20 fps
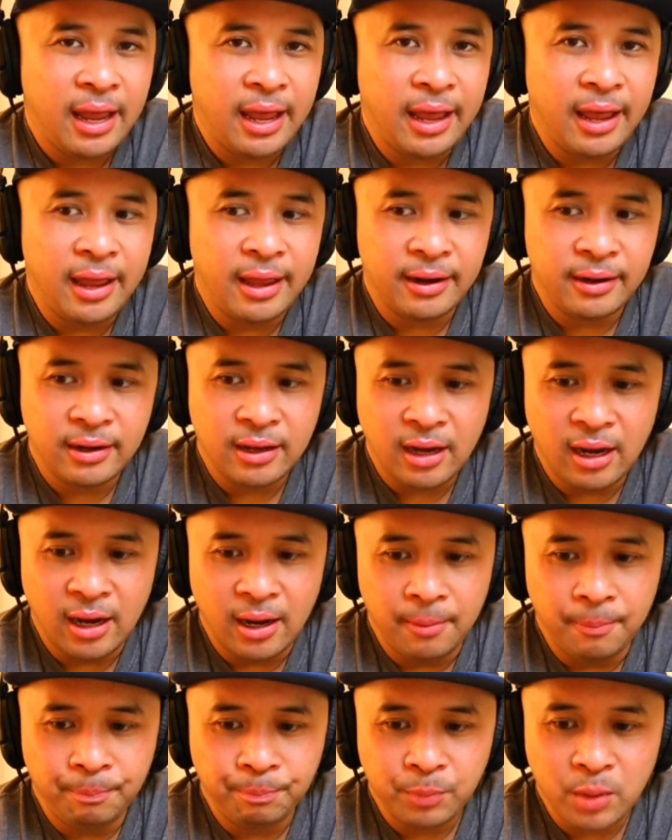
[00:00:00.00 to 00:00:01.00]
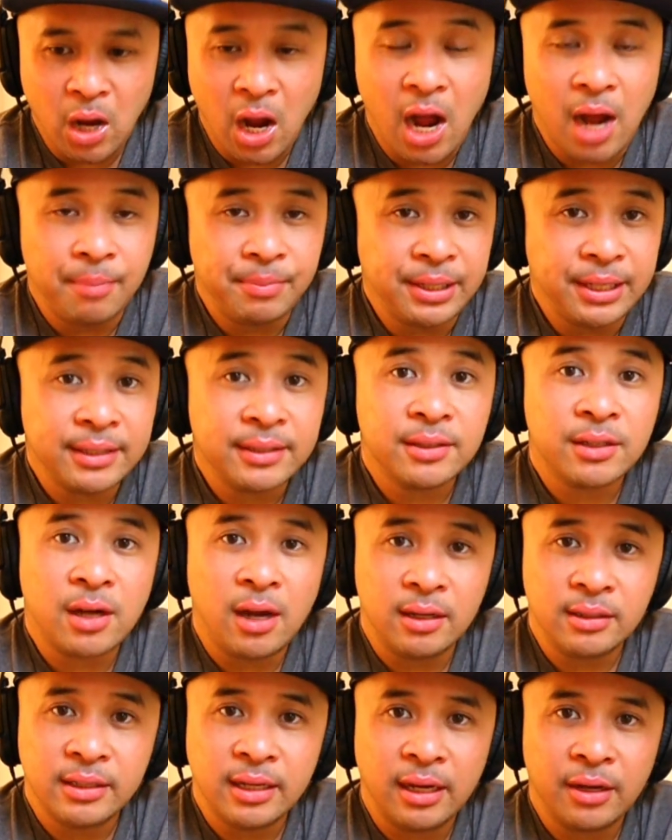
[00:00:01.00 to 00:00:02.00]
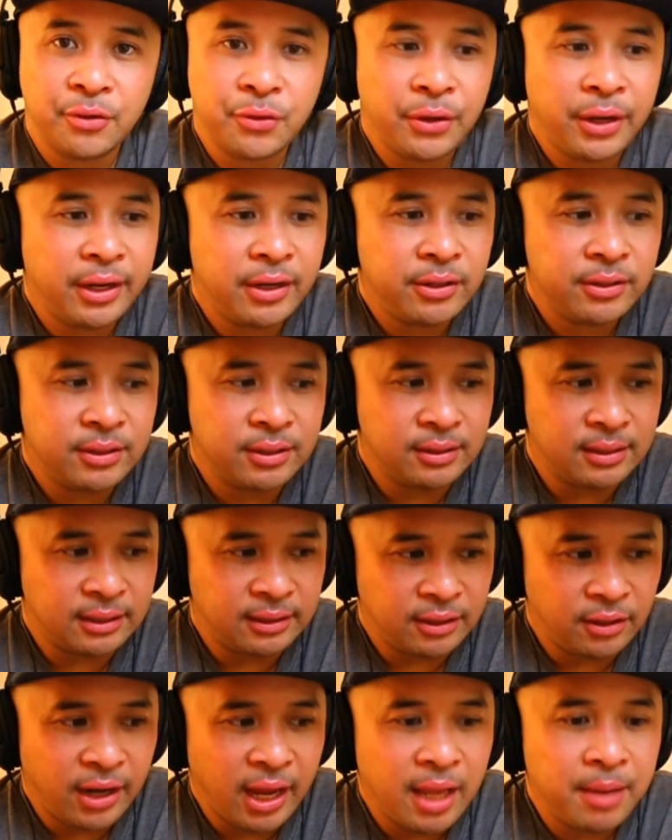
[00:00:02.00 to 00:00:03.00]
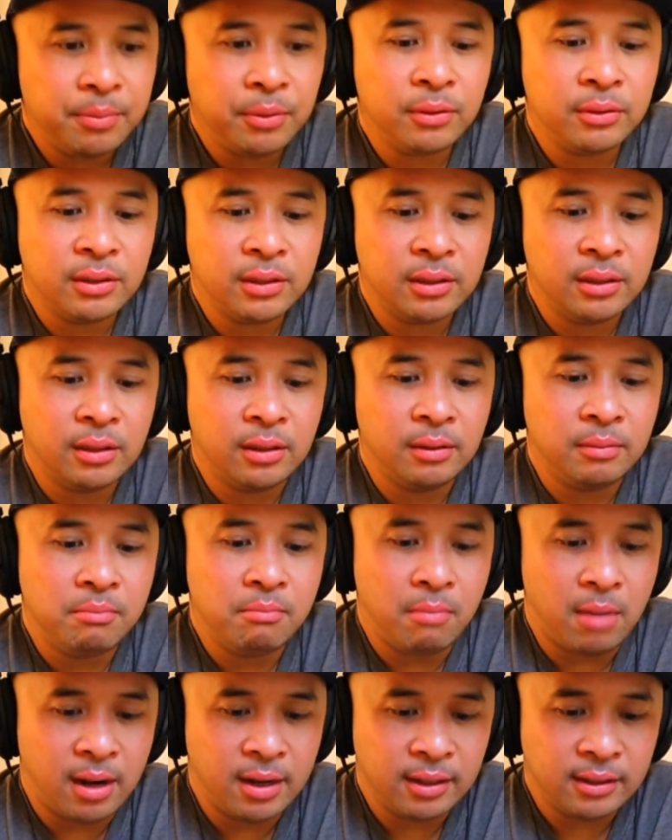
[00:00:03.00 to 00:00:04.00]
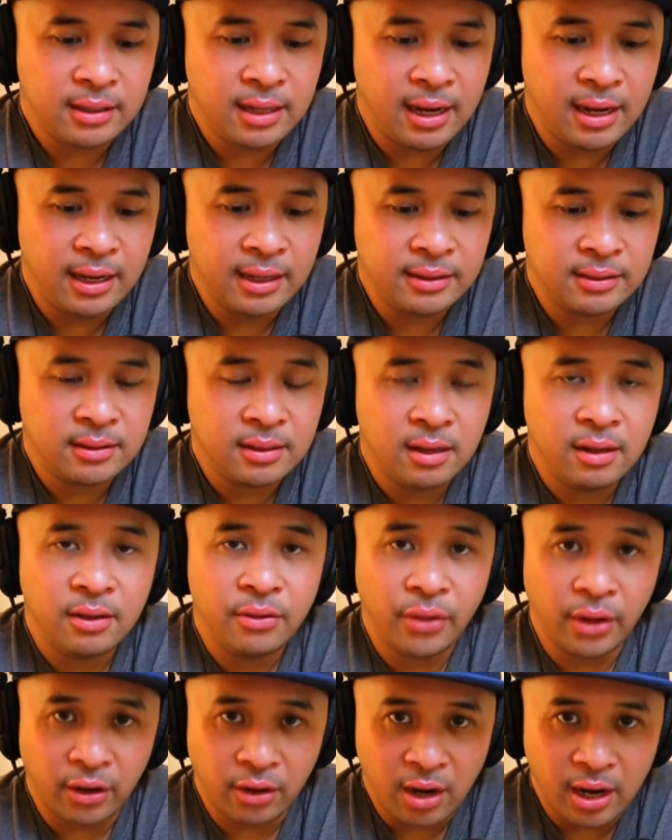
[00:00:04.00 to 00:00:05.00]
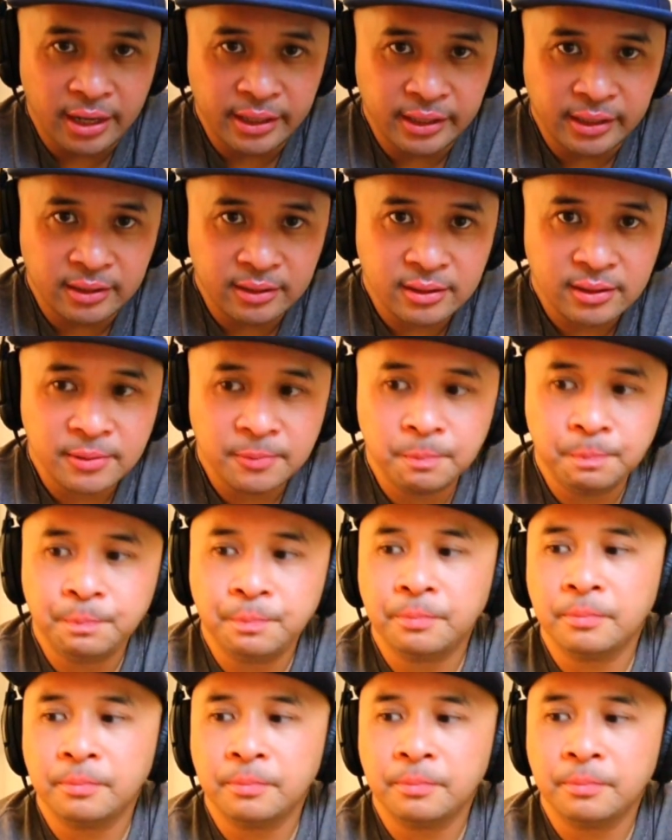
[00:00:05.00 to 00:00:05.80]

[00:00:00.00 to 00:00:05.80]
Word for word: hobbyist content creators, is that they're able to monetize their audience